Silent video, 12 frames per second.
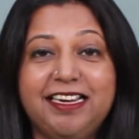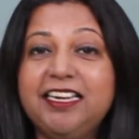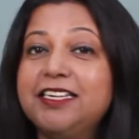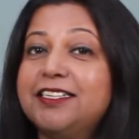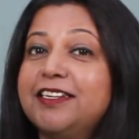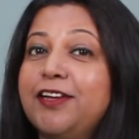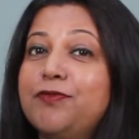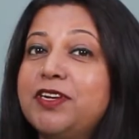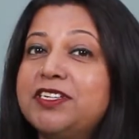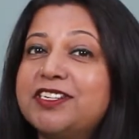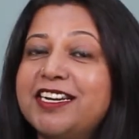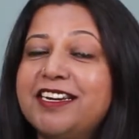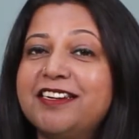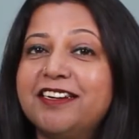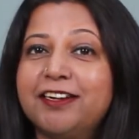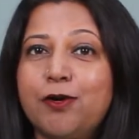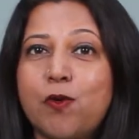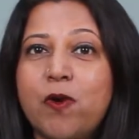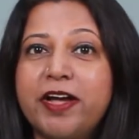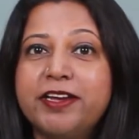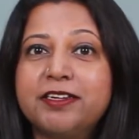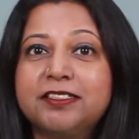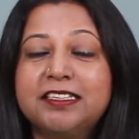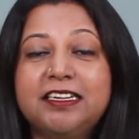each and every trainer
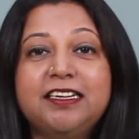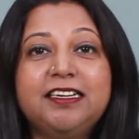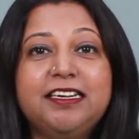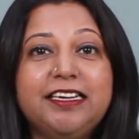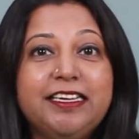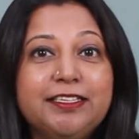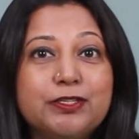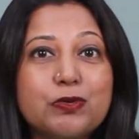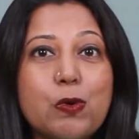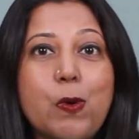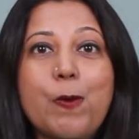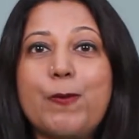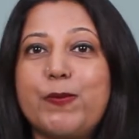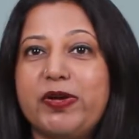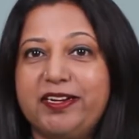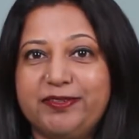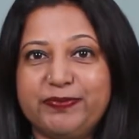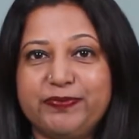requires is open.